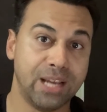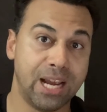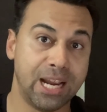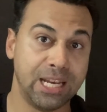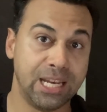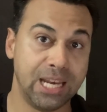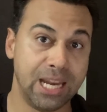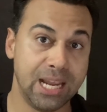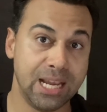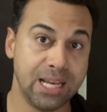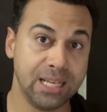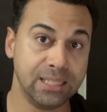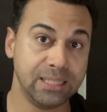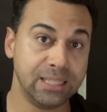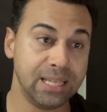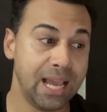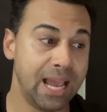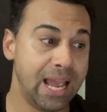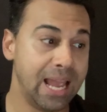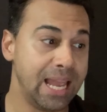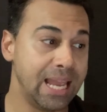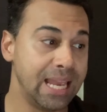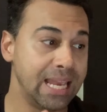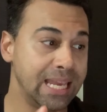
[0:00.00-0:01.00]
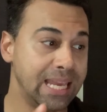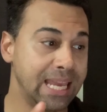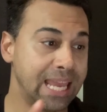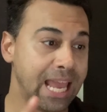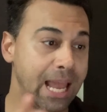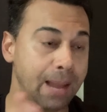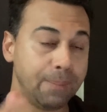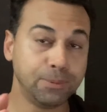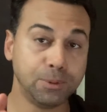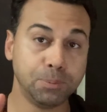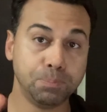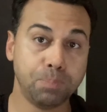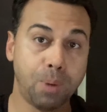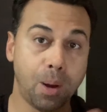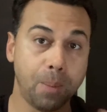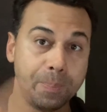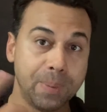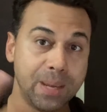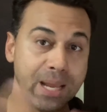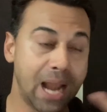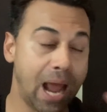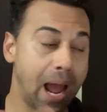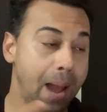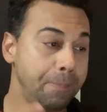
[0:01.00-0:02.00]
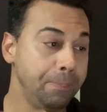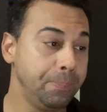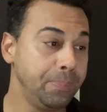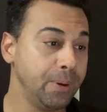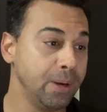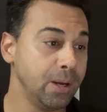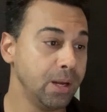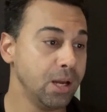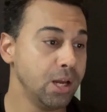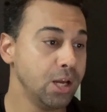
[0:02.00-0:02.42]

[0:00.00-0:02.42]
ideas, it kept popping up.